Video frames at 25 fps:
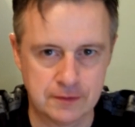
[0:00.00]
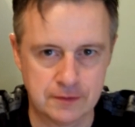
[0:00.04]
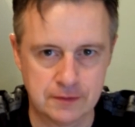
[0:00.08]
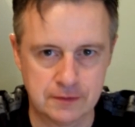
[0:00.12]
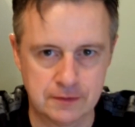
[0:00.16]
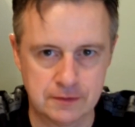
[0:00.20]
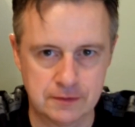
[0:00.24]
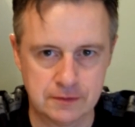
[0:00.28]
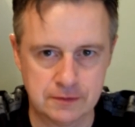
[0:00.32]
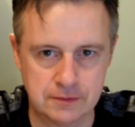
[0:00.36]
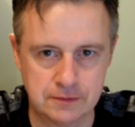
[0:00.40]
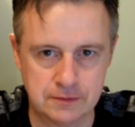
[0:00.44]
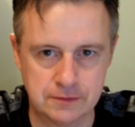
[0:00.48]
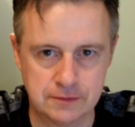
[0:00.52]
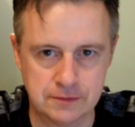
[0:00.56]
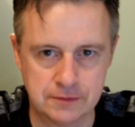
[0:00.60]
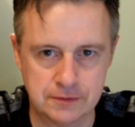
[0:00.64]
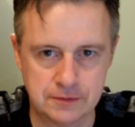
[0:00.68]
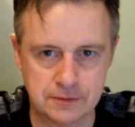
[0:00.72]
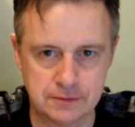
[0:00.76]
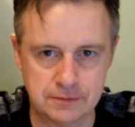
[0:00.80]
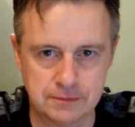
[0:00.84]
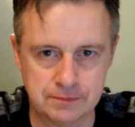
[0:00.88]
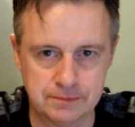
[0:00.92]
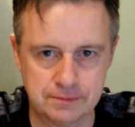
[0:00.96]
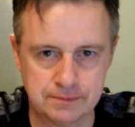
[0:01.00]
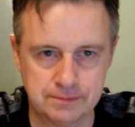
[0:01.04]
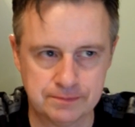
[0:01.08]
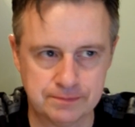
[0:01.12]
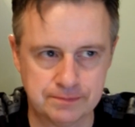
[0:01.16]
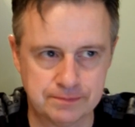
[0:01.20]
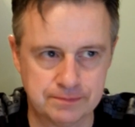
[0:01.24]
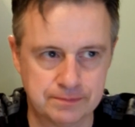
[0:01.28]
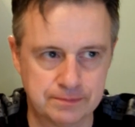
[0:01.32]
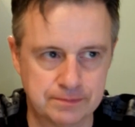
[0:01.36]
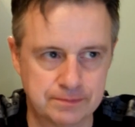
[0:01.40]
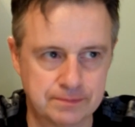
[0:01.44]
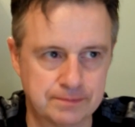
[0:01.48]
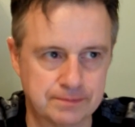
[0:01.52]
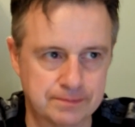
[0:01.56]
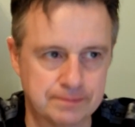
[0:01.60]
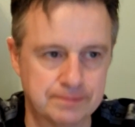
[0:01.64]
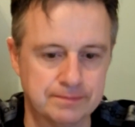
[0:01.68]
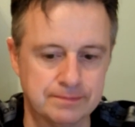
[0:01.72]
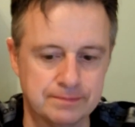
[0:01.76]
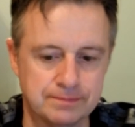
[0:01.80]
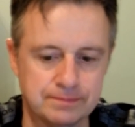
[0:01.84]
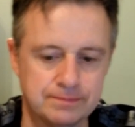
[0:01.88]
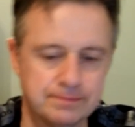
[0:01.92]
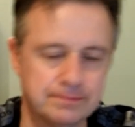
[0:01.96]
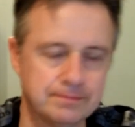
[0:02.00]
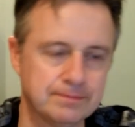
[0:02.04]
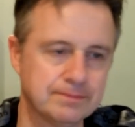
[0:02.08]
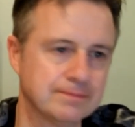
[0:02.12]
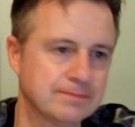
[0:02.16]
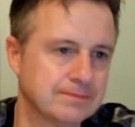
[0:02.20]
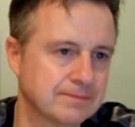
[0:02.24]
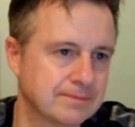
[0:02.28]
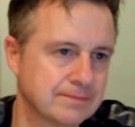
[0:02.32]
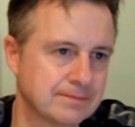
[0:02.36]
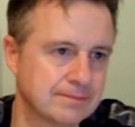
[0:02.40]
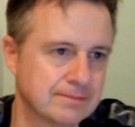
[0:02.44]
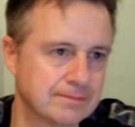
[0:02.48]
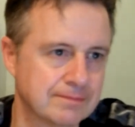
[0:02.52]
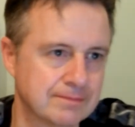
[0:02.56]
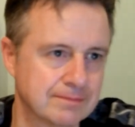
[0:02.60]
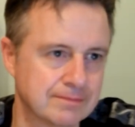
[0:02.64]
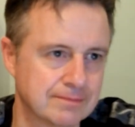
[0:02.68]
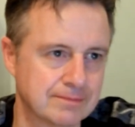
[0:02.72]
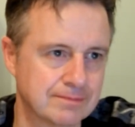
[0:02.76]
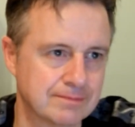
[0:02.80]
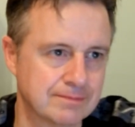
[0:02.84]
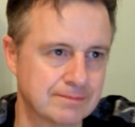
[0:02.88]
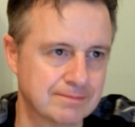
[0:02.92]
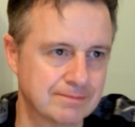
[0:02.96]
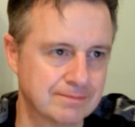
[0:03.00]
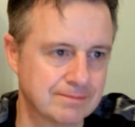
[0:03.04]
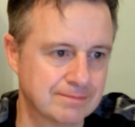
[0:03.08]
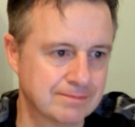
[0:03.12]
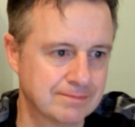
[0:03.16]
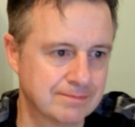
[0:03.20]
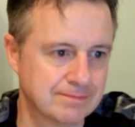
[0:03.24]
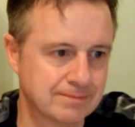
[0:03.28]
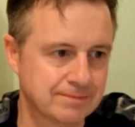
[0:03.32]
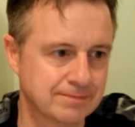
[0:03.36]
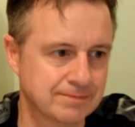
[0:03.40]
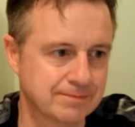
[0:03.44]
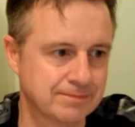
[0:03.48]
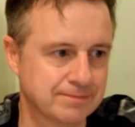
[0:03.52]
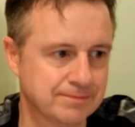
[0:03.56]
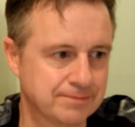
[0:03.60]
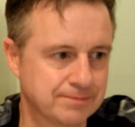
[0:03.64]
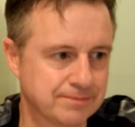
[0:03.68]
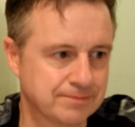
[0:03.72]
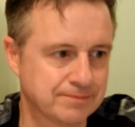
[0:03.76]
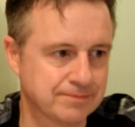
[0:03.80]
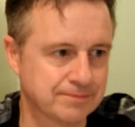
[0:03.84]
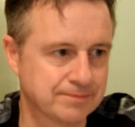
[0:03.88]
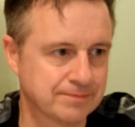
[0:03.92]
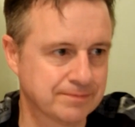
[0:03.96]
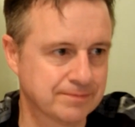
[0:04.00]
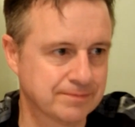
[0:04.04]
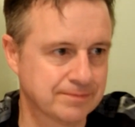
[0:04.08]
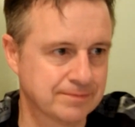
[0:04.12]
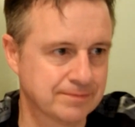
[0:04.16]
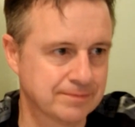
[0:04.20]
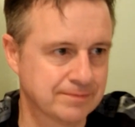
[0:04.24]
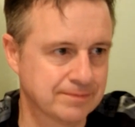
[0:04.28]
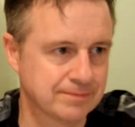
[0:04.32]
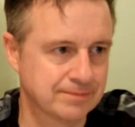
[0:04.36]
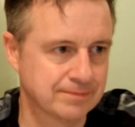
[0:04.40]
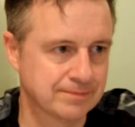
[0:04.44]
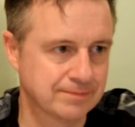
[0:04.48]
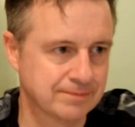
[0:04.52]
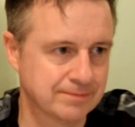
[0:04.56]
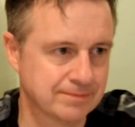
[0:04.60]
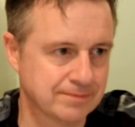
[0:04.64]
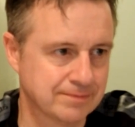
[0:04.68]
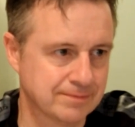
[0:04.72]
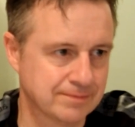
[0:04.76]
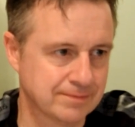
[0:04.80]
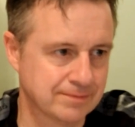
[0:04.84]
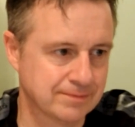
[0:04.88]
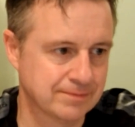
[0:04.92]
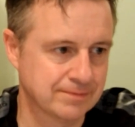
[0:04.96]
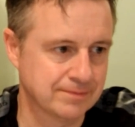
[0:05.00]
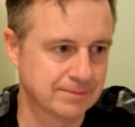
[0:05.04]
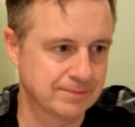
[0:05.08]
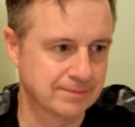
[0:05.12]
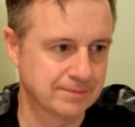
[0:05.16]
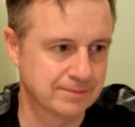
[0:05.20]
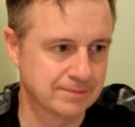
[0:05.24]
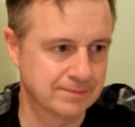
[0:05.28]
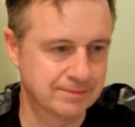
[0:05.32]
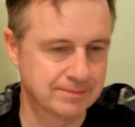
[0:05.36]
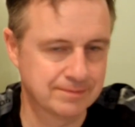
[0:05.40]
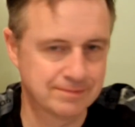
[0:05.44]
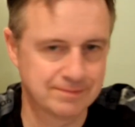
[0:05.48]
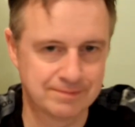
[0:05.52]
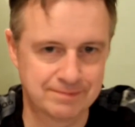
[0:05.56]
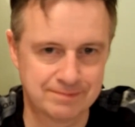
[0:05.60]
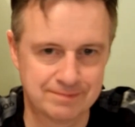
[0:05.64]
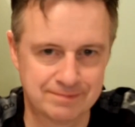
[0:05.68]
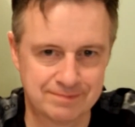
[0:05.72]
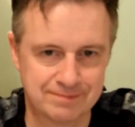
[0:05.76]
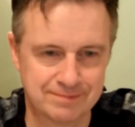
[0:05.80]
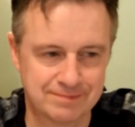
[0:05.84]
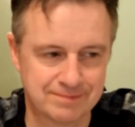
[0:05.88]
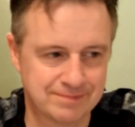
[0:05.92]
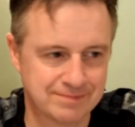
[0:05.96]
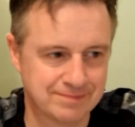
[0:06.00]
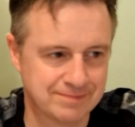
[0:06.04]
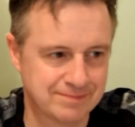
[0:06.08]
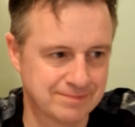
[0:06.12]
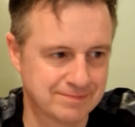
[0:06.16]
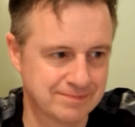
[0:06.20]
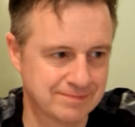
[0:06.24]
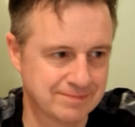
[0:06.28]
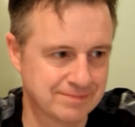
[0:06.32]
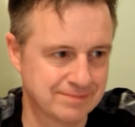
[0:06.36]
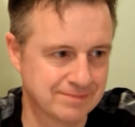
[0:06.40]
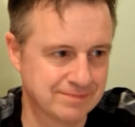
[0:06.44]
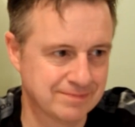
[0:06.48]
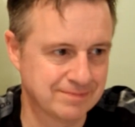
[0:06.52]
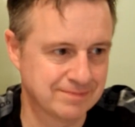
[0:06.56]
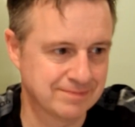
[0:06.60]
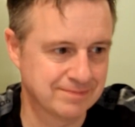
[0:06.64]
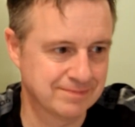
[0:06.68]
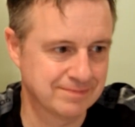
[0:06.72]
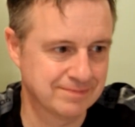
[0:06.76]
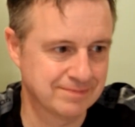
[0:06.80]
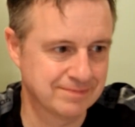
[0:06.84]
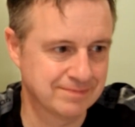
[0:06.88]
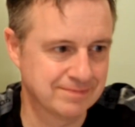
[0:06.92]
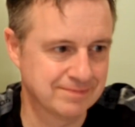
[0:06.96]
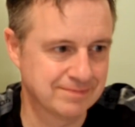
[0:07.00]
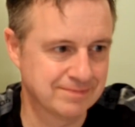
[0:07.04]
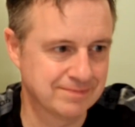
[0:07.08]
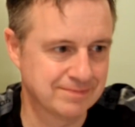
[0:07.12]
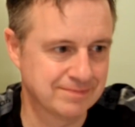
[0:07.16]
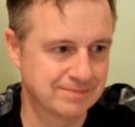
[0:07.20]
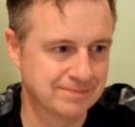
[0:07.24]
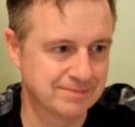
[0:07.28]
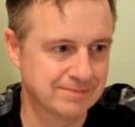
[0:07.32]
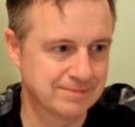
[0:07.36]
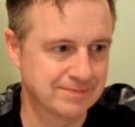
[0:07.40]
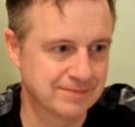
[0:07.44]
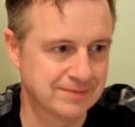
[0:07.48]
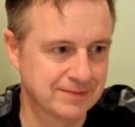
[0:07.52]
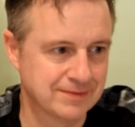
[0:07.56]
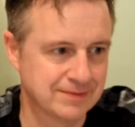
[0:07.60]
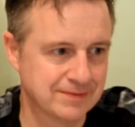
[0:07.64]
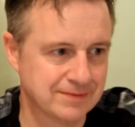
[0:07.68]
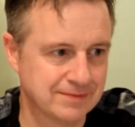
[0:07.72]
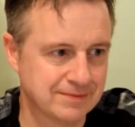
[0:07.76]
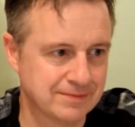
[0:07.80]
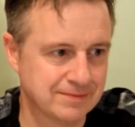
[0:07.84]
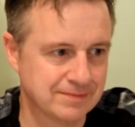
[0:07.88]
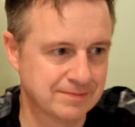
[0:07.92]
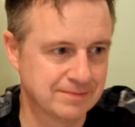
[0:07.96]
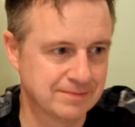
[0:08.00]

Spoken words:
(silent)